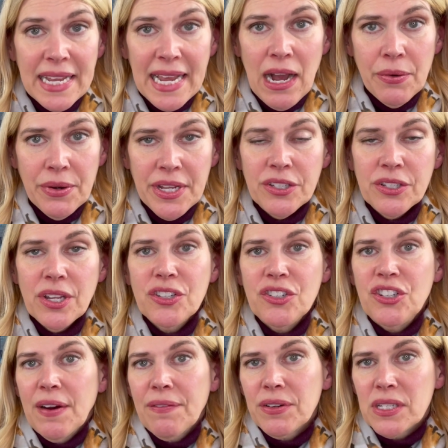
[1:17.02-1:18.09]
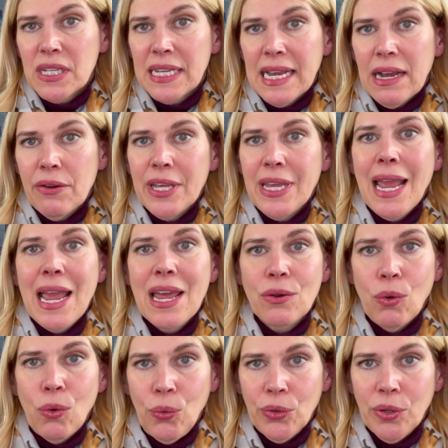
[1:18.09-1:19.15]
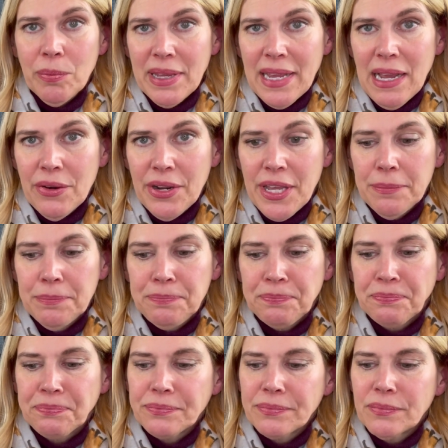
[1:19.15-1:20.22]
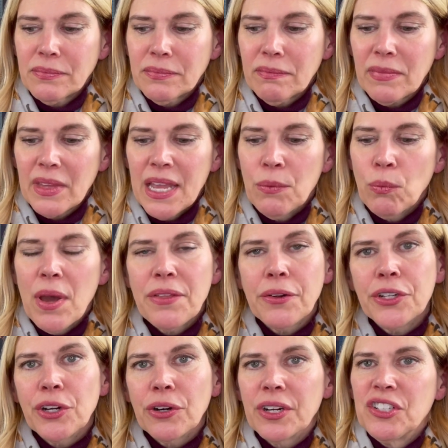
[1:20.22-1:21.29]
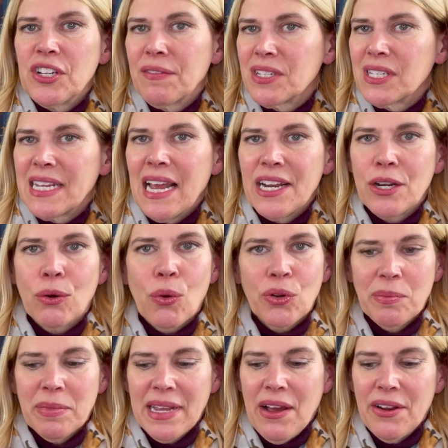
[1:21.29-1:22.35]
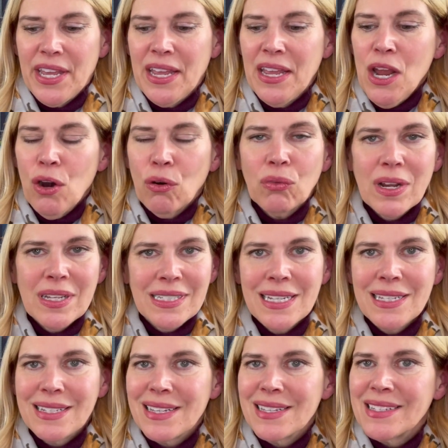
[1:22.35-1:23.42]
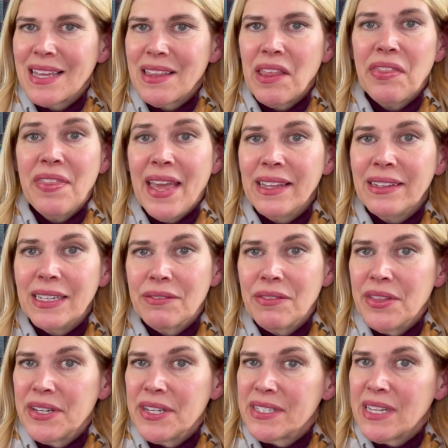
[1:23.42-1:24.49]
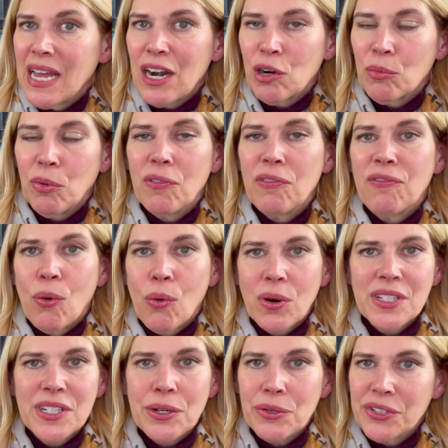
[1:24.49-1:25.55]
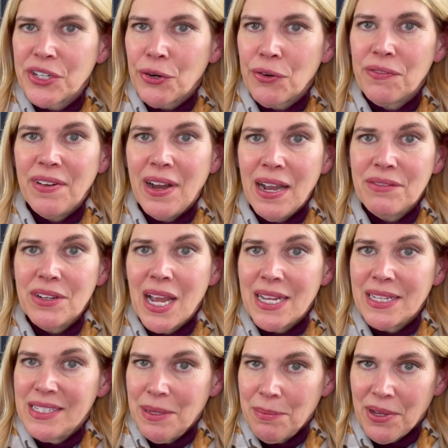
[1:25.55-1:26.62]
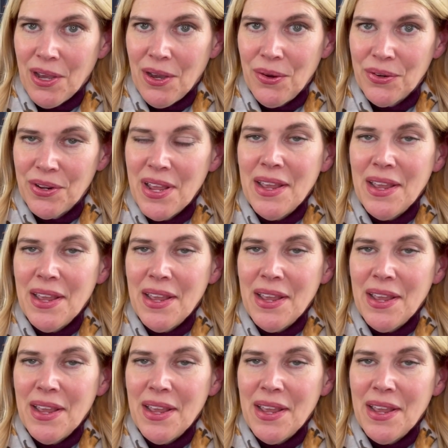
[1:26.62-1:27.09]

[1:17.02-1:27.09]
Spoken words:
counties, Jefferson County and Oldham County. And whether you're in Jefferson County or Oldham County, residents can say that they live in the desirable 40059 zip code.